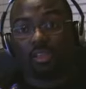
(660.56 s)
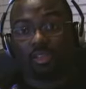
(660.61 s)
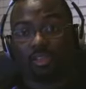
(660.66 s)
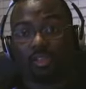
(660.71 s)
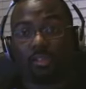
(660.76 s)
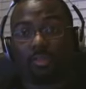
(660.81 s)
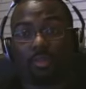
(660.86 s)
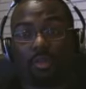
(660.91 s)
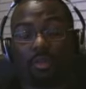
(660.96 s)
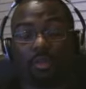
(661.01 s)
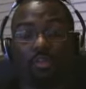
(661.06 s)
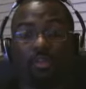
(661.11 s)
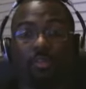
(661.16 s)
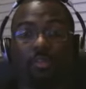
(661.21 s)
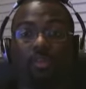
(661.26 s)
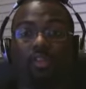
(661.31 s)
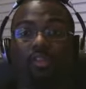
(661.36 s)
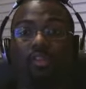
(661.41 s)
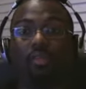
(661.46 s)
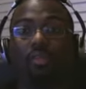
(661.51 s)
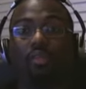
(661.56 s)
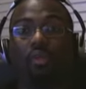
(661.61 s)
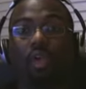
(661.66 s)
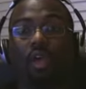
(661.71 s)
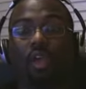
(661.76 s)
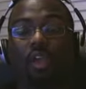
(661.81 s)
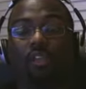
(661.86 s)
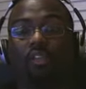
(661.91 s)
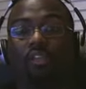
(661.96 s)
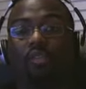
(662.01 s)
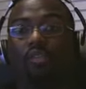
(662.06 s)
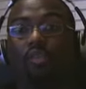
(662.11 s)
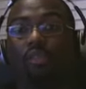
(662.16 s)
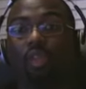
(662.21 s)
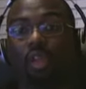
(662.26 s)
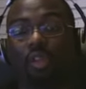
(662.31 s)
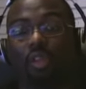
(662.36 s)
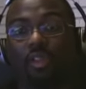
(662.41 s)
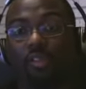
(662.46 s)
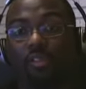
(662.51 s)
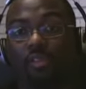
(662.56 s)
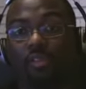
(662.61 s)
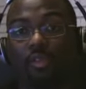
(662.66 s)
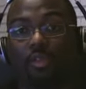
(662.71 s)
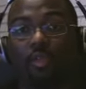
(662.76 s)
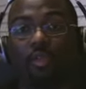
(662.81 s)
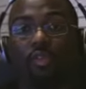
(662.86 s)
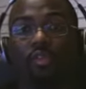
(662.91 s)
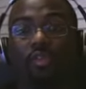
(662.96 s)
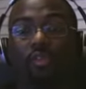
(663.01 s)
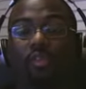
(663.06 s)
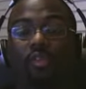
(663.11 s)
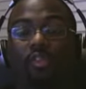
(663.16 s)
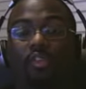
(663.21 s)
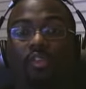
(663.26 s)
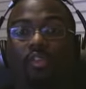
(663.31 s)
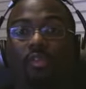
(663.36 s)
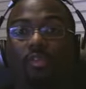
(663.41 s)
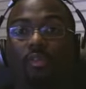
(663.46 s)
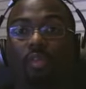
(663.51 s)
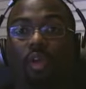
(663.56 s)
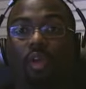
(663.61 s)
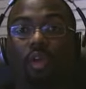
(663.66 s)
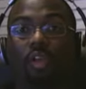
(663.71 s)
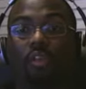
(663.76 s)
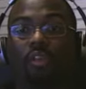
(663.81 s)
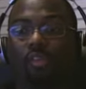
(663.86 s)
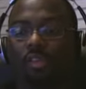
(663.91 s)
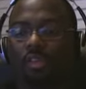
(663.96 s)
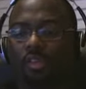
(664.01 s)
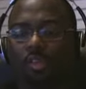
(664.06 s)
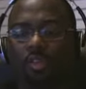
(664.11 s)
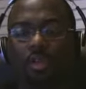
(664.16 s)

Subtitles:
it appeared to be a surprise, and to a lot of the viewers, it was a surprise.